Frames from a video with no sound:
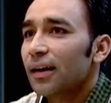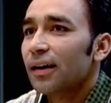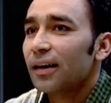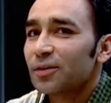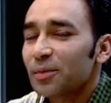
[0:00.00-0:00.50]

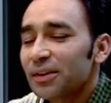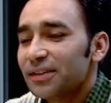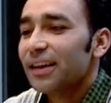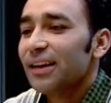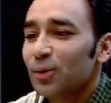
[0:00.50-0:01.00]
Actually, it's
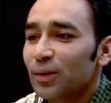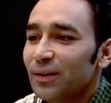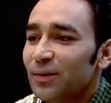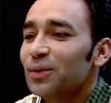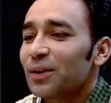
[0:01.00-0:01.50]
really good
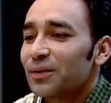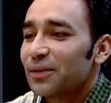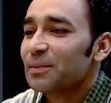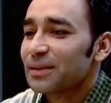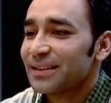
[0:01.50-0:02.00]
if you are
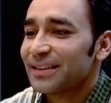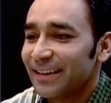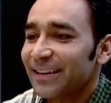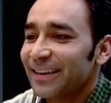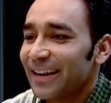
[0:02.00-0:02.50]
famous.
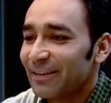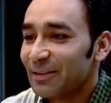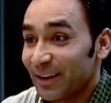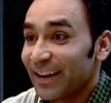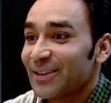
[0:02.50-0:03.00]

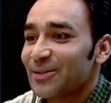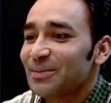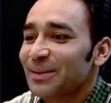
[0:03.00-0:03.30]
Everyone like to be